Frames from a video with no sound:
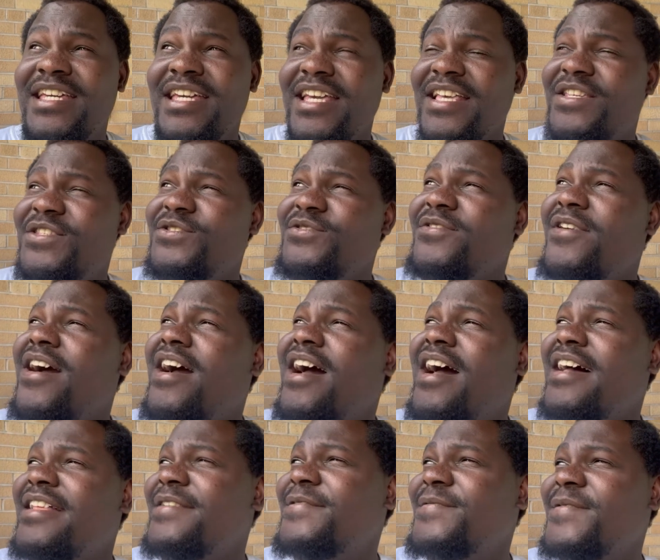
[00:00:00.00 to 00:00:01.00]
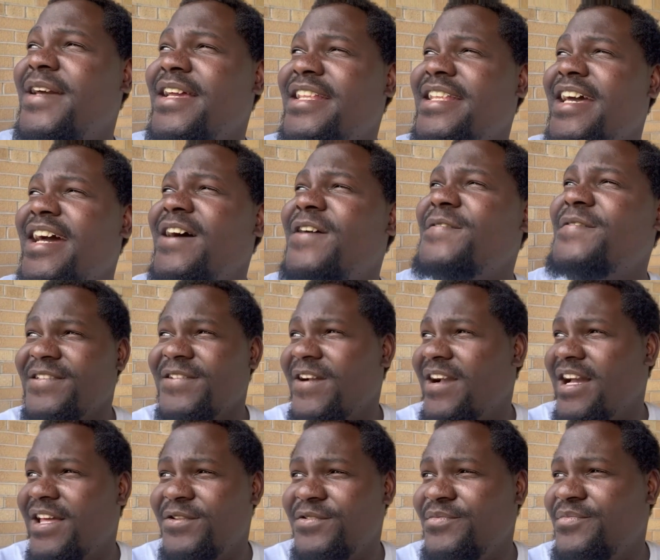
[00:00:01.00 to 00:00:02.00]
it's too hot right now you
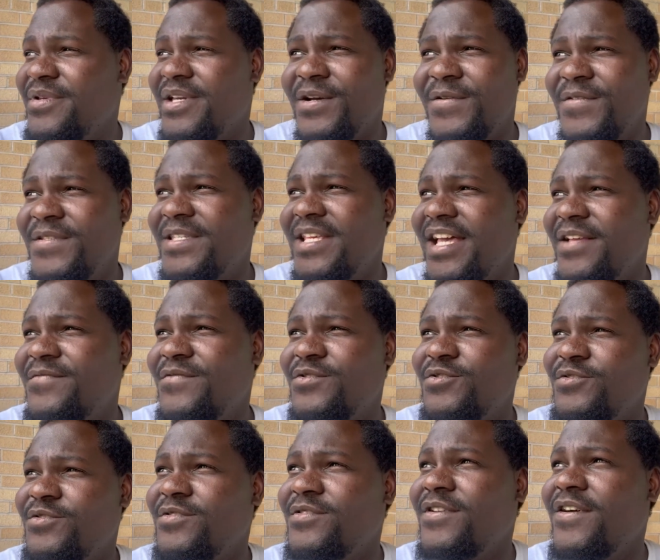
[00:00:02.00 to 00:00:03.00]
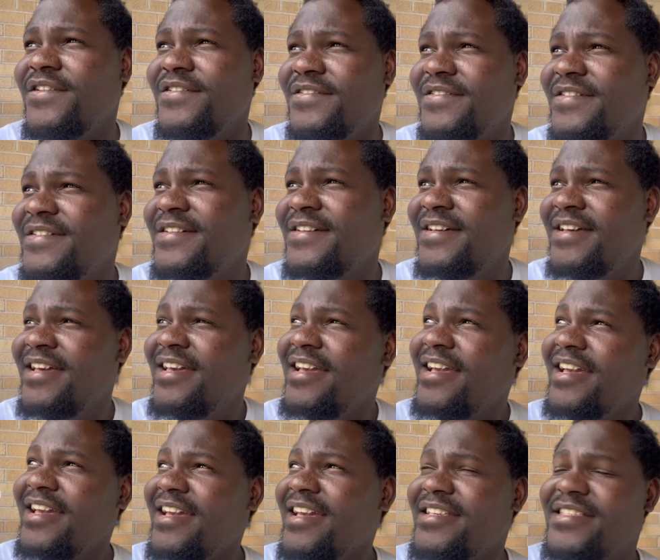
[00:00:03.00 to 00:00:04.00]
cannot be outside for too long
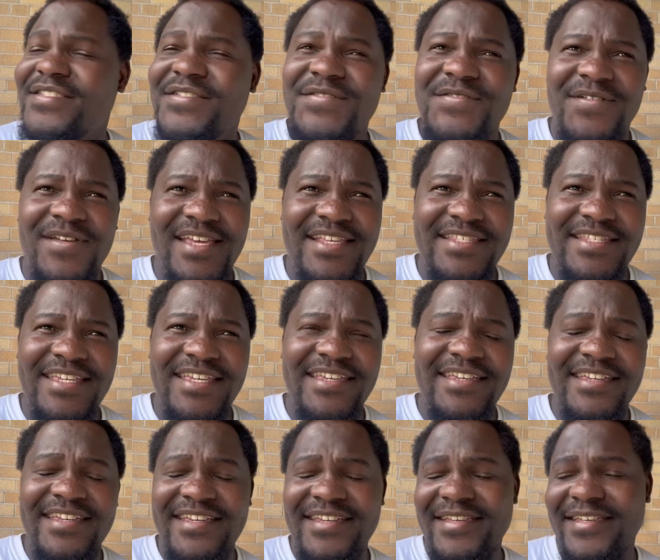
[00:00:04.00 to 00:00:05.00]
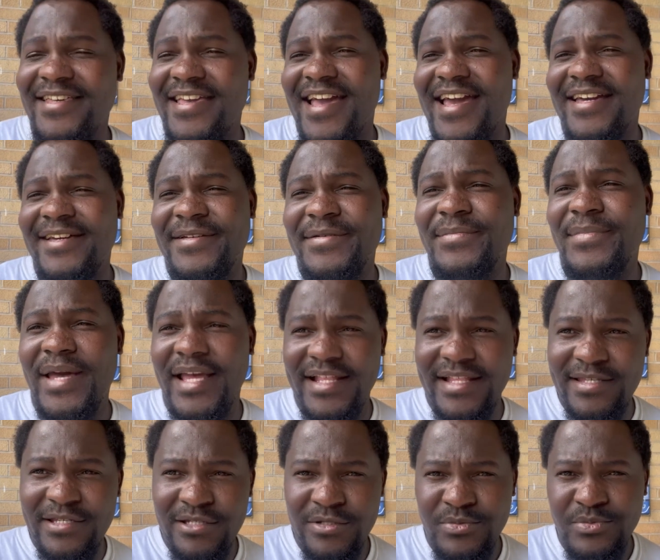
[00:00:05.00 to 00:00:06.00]
it's crazy yeah
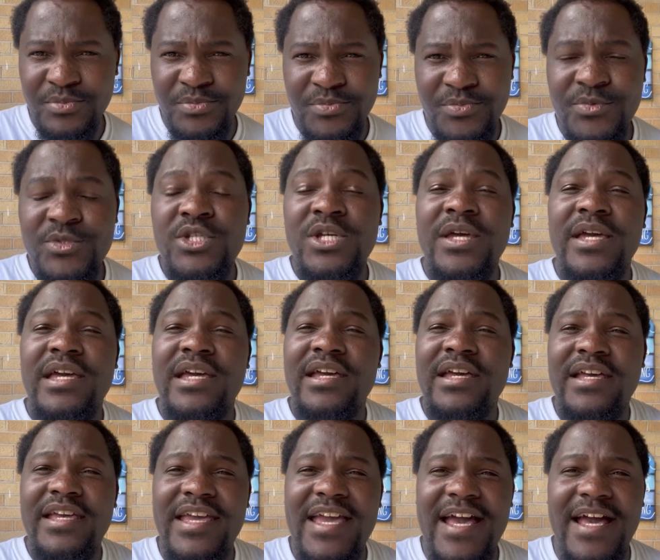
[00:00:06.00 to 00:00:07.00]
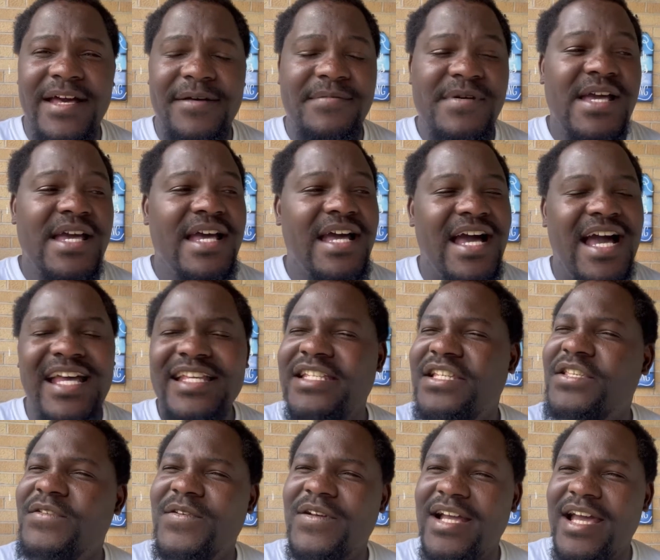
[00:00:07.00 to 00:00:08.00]
but yeah i
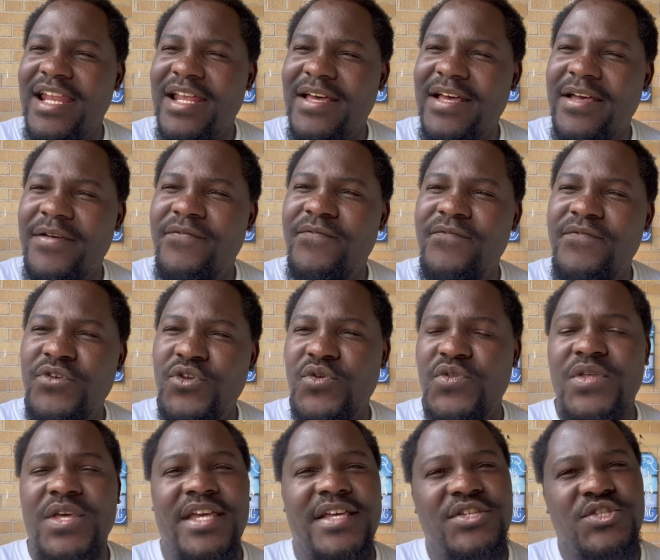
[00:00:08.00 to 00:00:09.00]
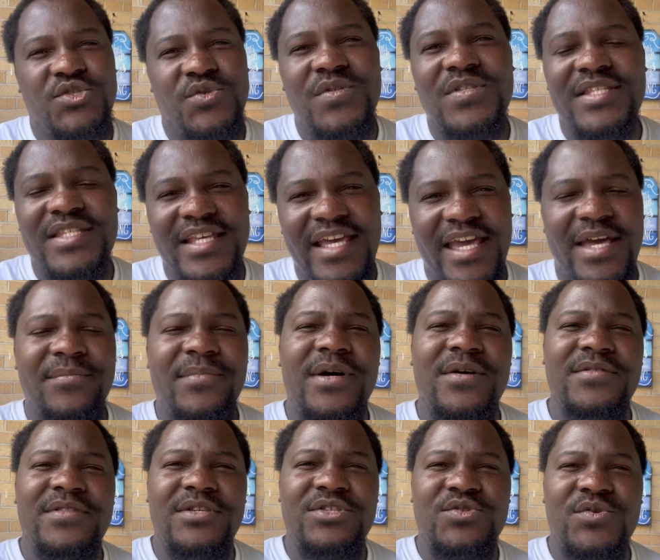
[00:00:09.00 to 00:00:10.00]
just got a few things to say
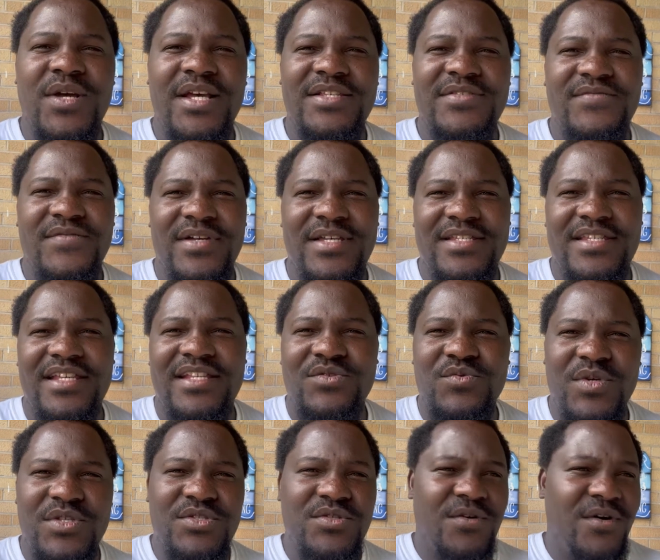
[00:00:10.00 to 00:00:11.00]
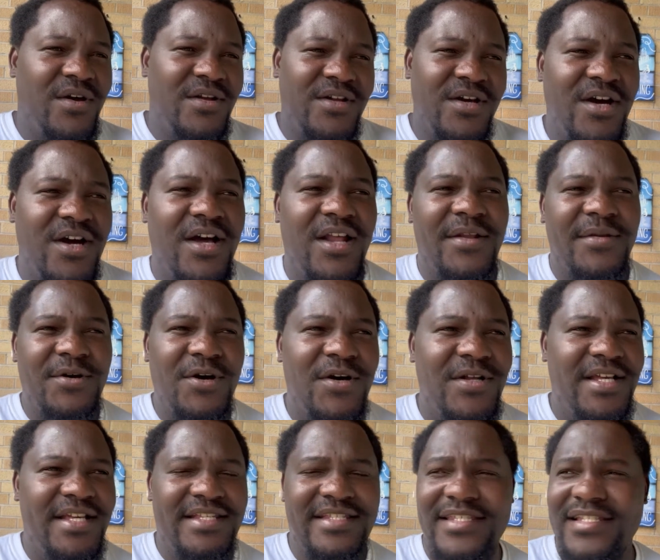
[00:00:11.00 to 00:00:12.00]
about the transfers and what's going on
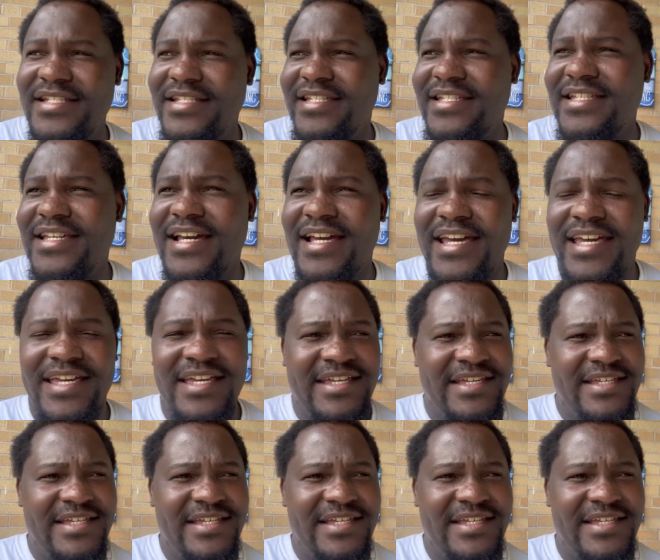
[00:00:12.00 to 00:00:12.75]
honestly i